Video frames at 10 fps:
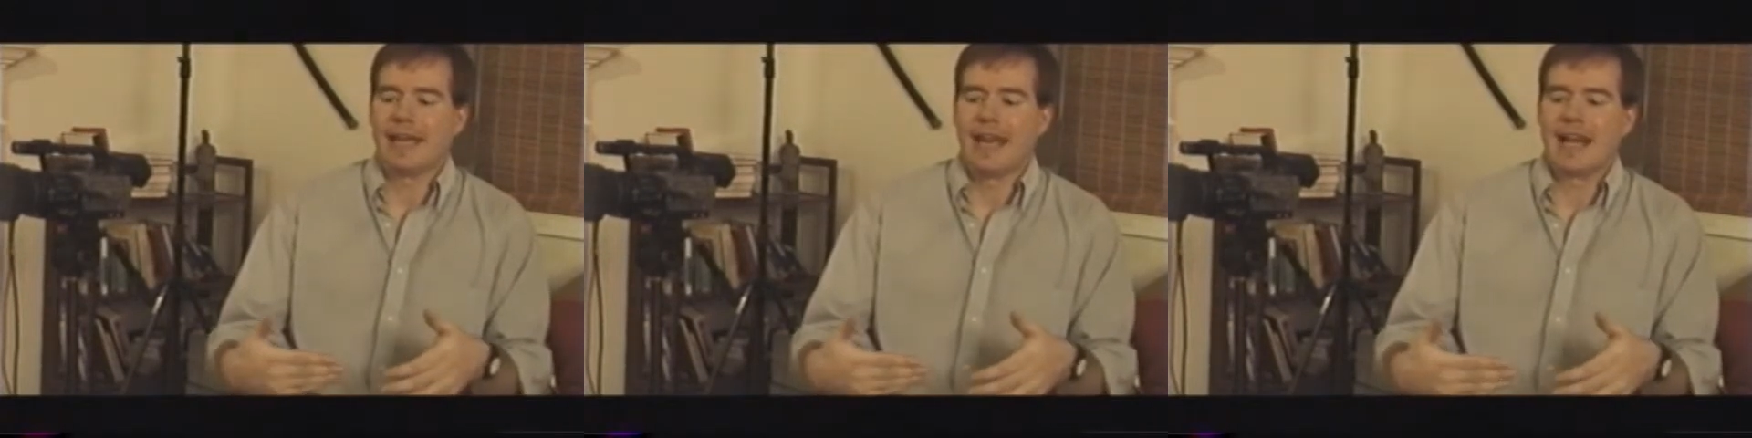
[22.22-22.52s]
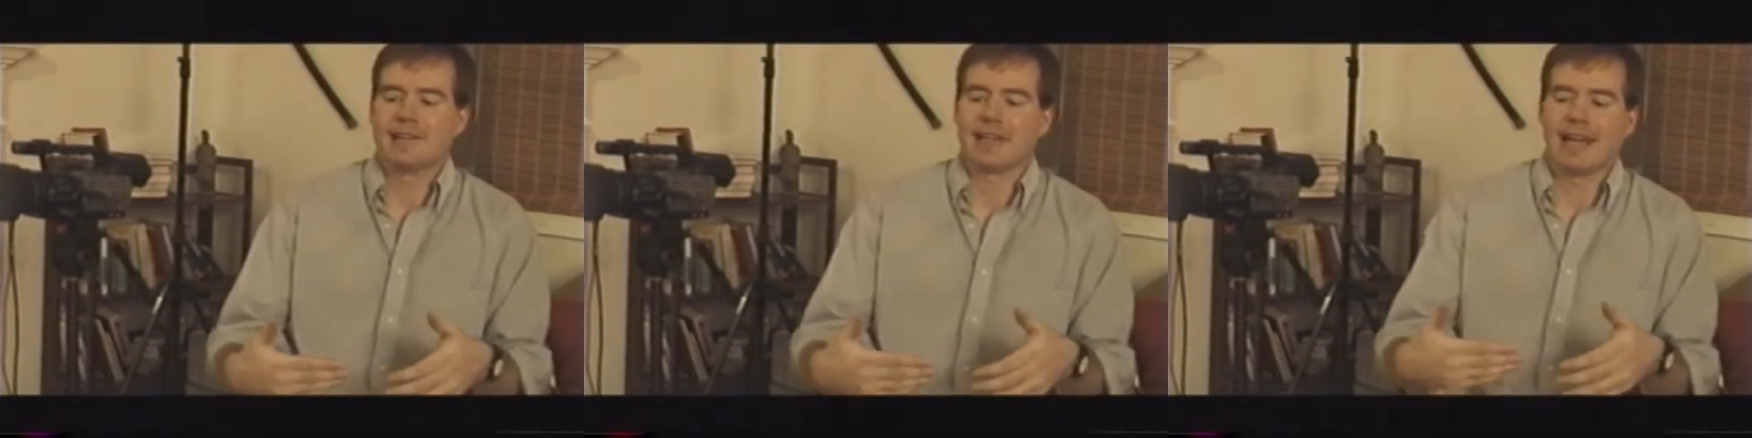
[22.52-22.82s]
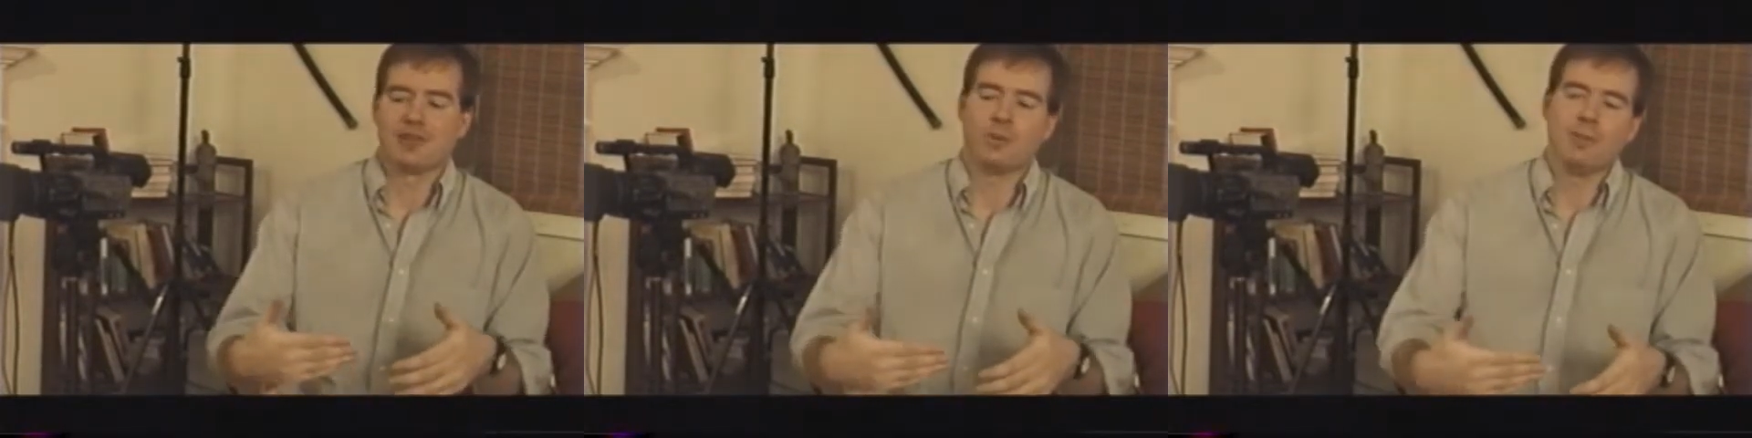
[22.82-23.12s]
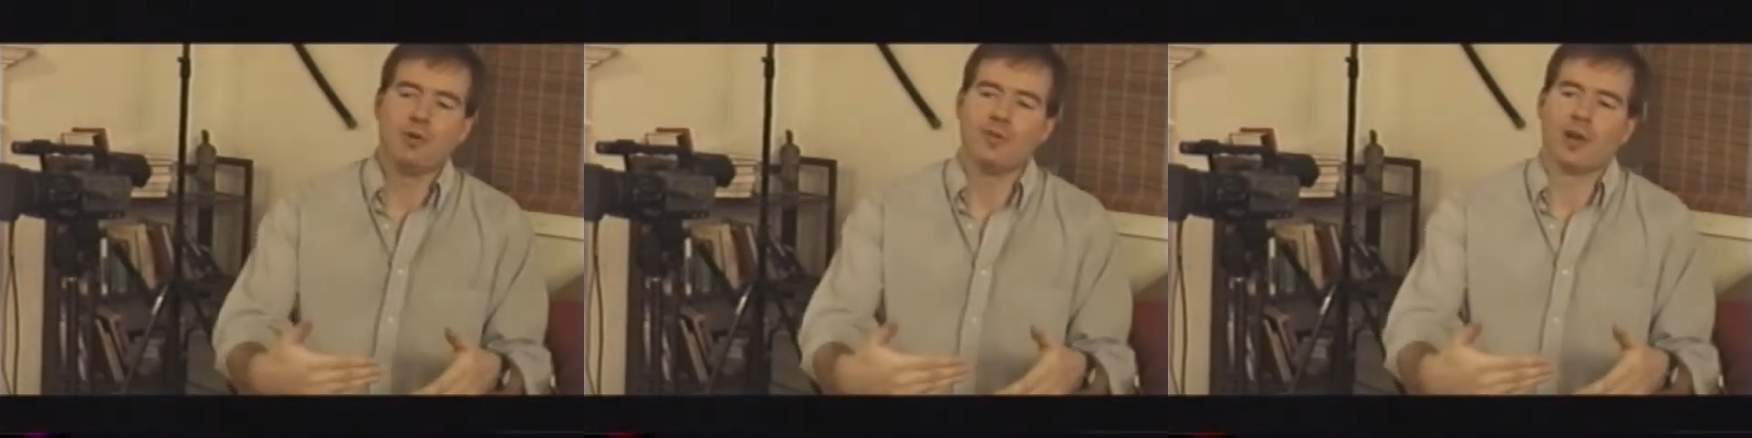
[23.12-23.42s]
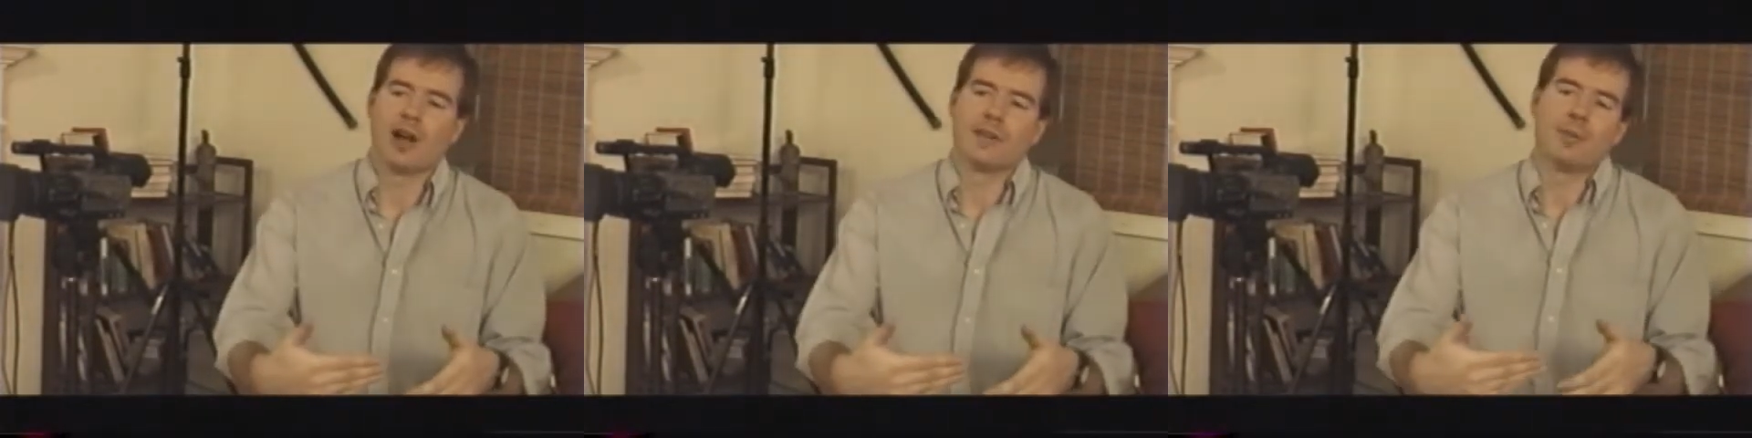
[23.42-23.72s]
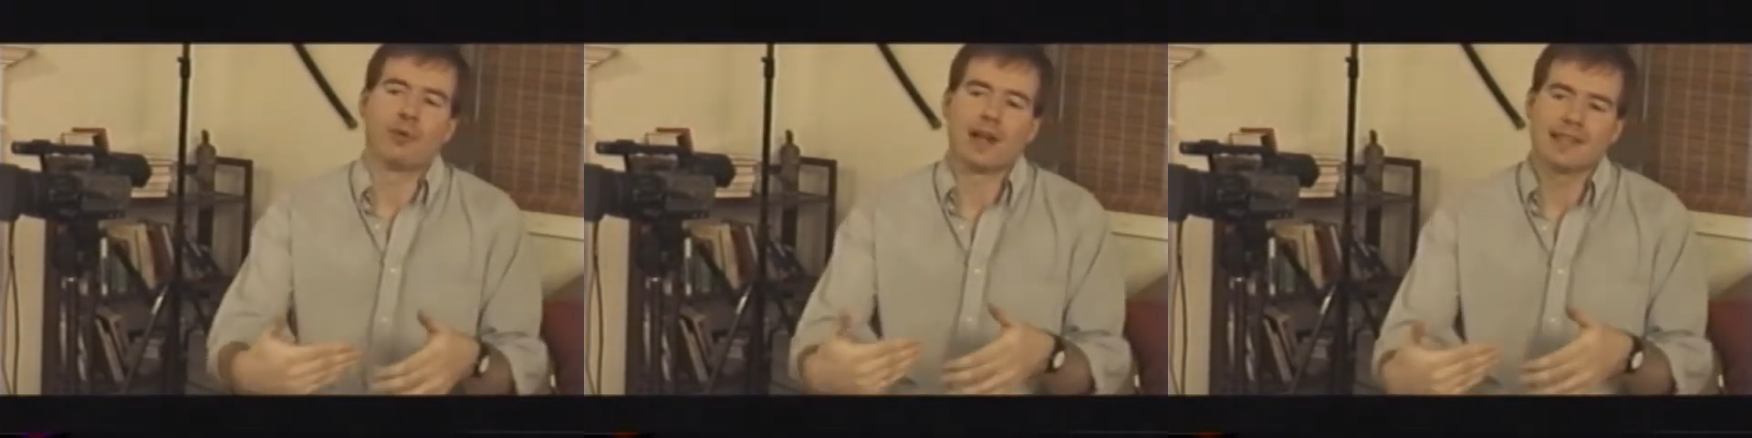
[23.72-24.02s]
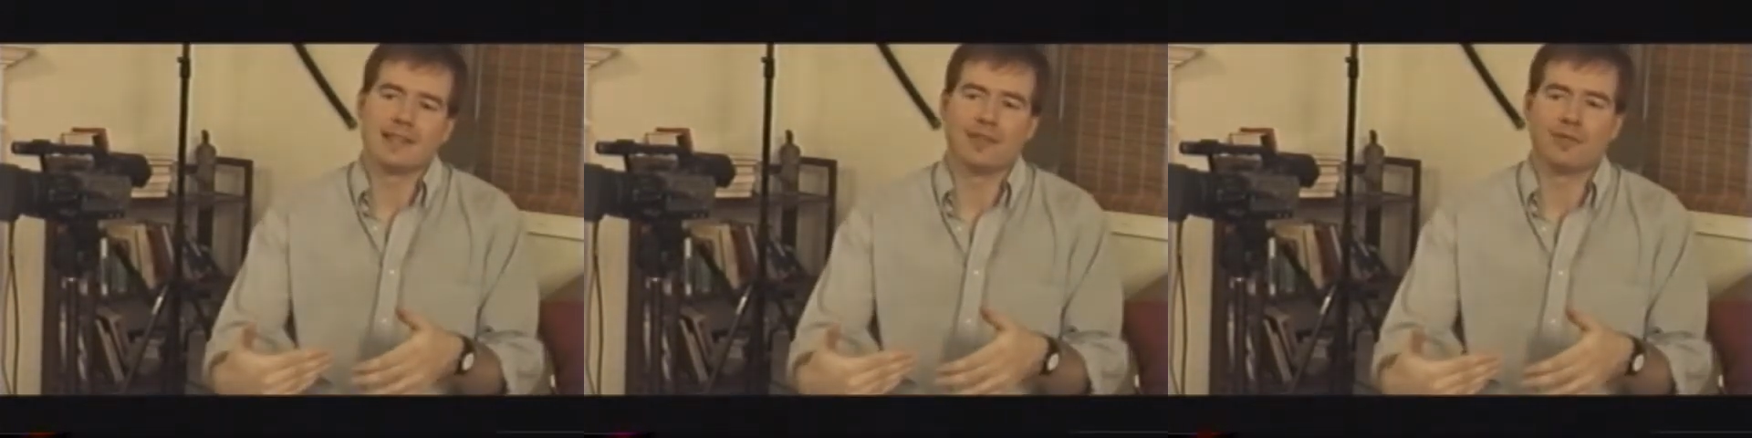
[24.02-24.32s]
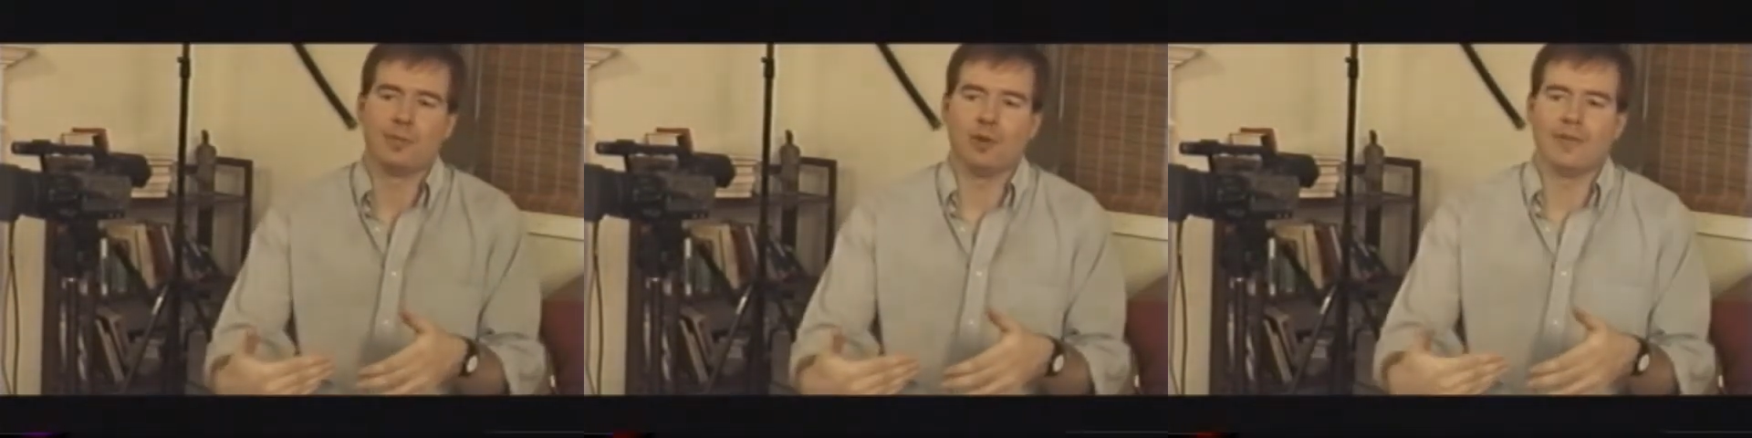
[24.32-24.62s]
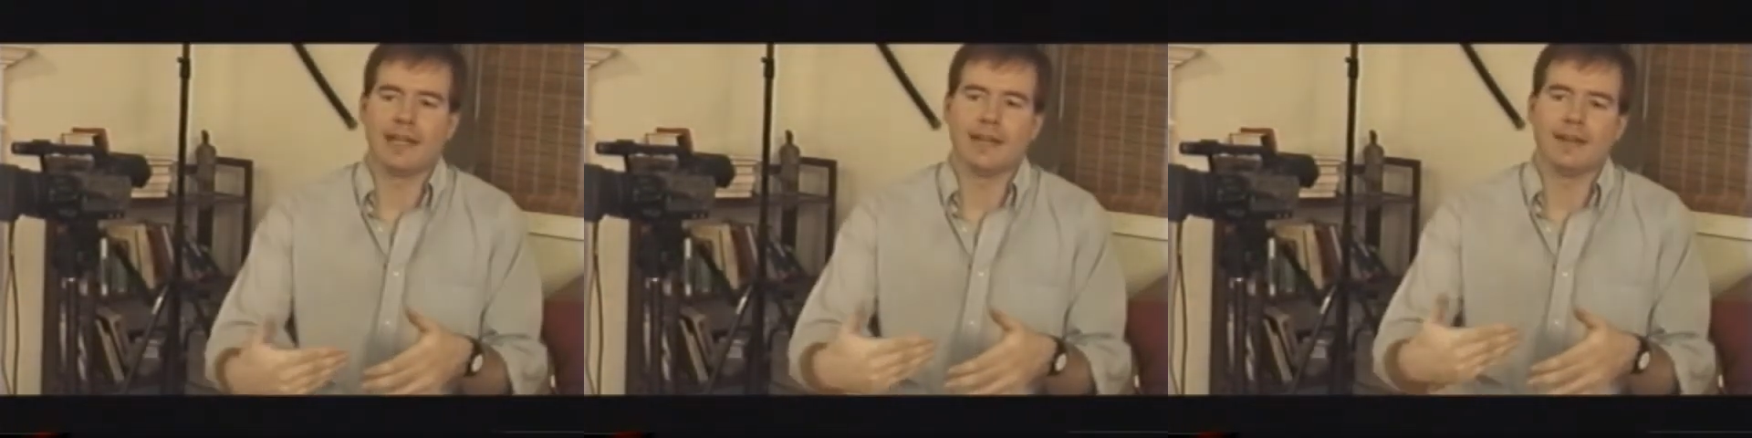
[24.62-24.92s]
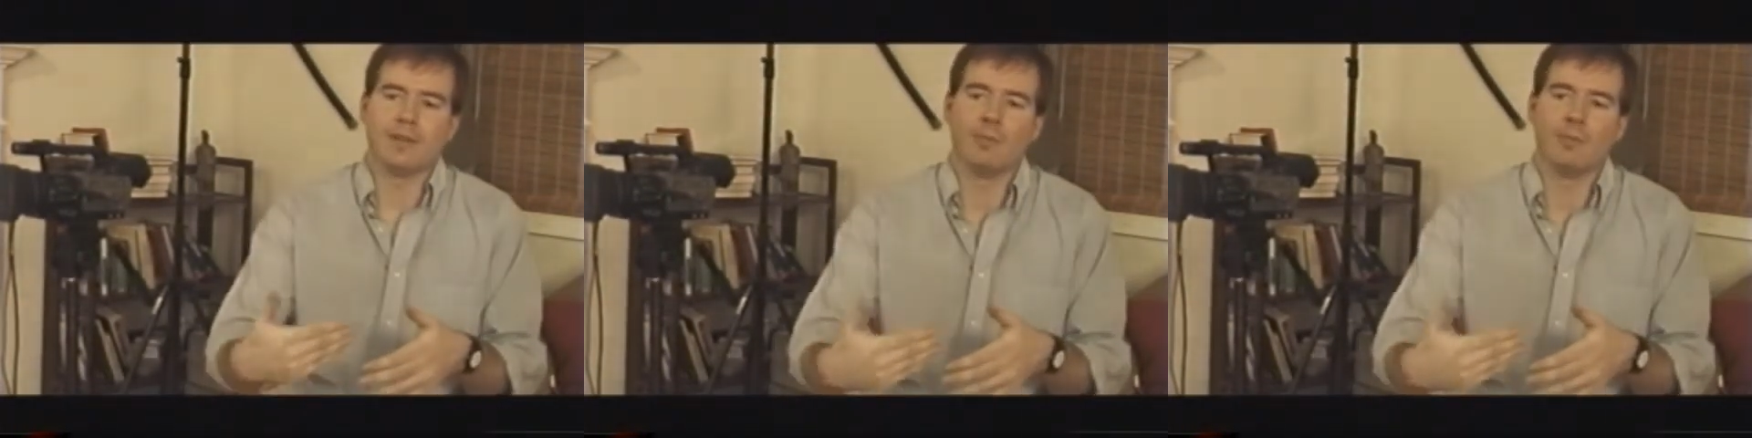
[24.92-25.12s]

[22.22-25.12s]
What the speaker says: As we move along in the present of the movie,